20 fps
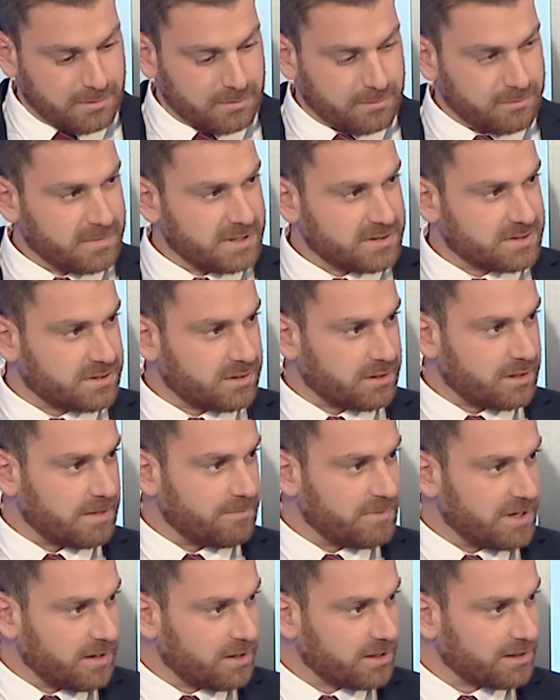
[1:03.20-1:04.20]
Mr.
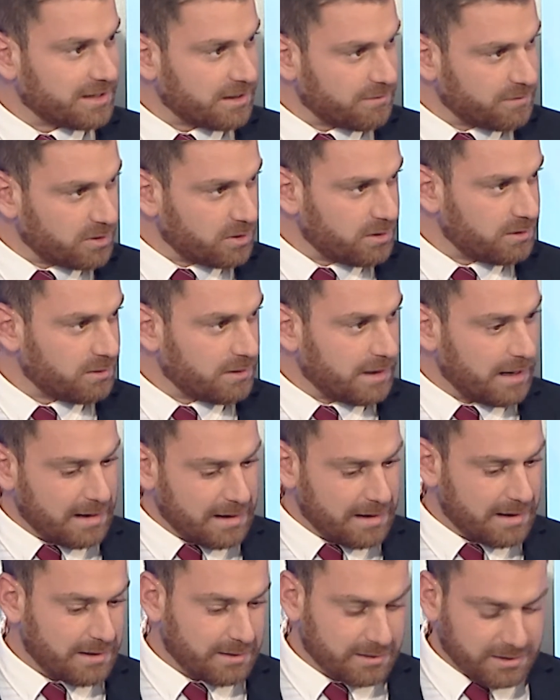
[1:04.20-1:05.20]
Amir,
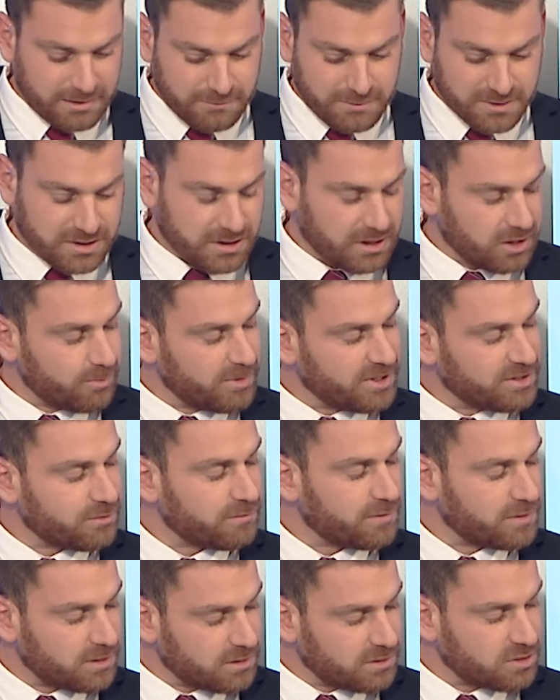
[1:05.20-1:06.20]
give us a little bit of
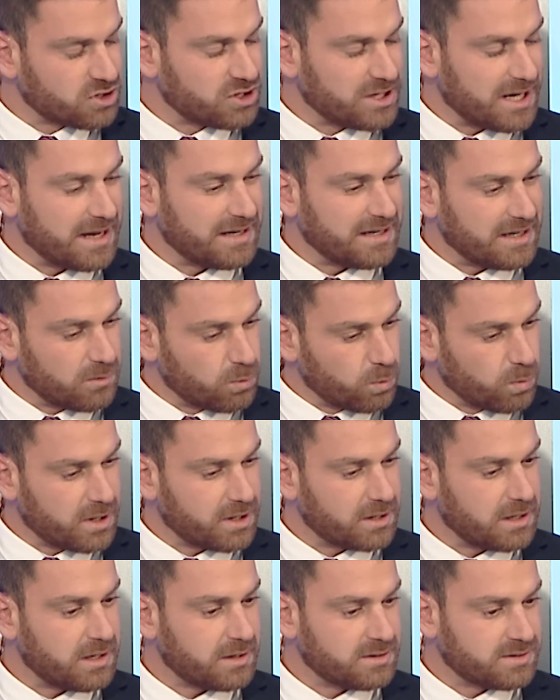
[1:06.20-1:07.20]
an understanding. Where
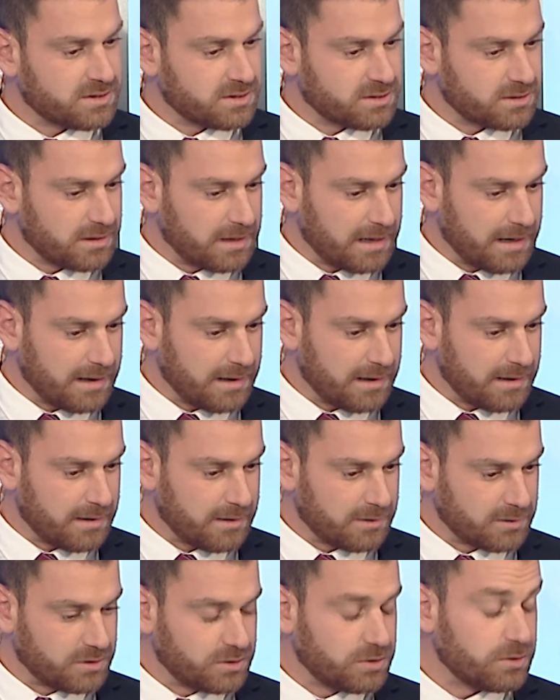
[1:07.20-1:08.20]

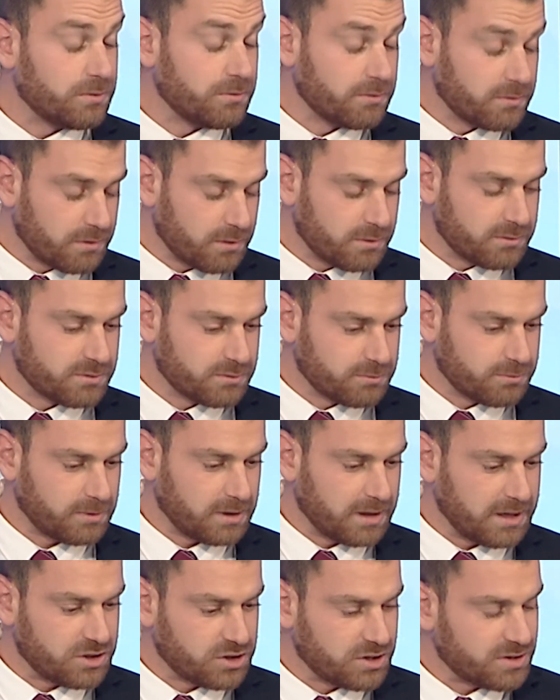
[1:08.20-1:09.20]
do those
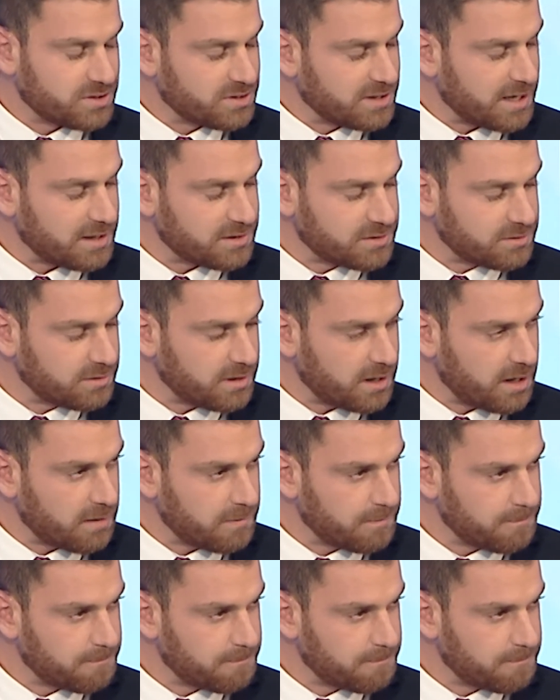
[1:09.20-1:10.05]
relations stand today?